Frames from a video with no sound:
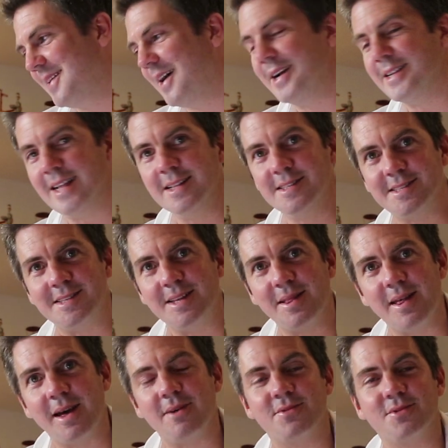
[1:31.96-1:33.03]
Identity
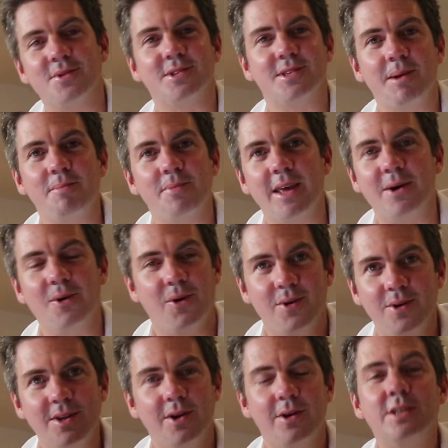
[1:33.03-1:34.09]
theft or something,
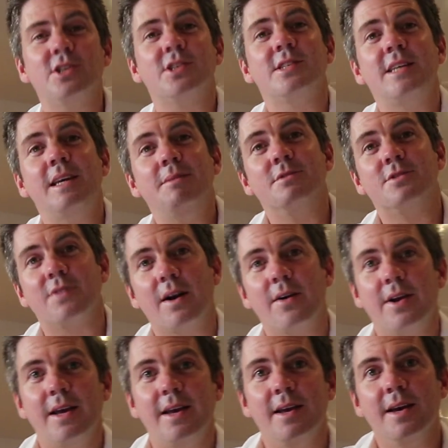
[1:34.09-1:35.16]
or, you know, it just seems
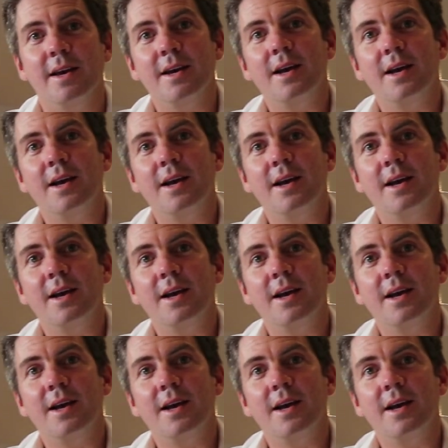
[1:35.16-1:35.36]
very